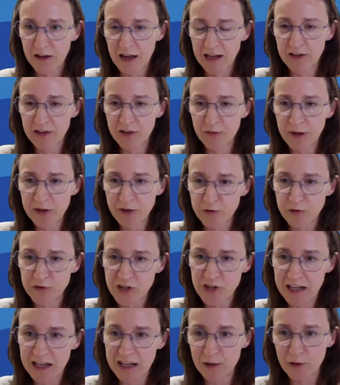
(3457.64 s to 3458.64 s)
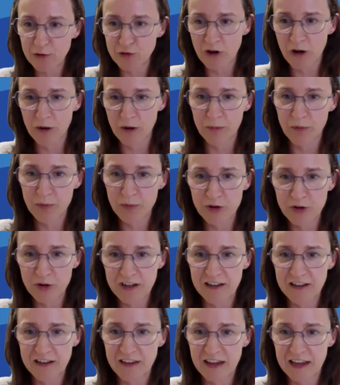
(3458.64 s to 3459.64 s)
any special gel or drop
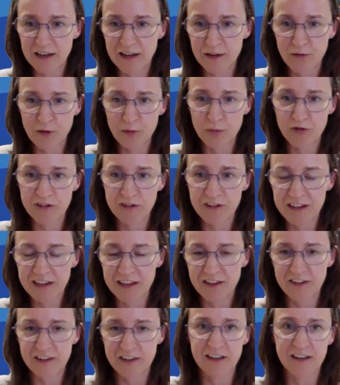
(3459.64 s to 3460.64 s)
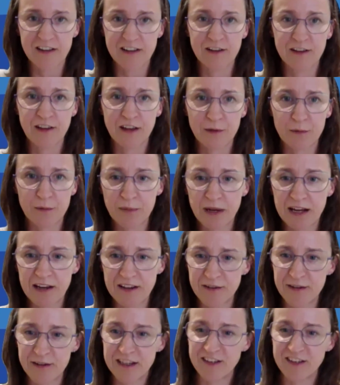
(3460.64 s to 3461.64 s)
put in at the end of the procedure. Now we're
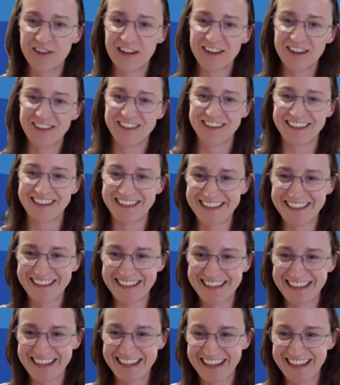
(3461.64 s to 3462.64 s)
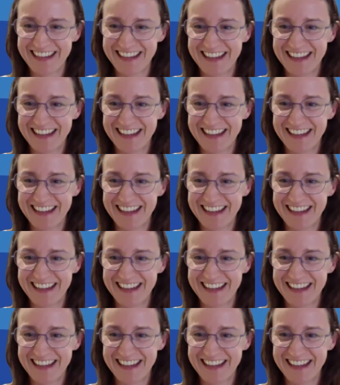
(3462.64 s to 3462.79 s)
back to injections.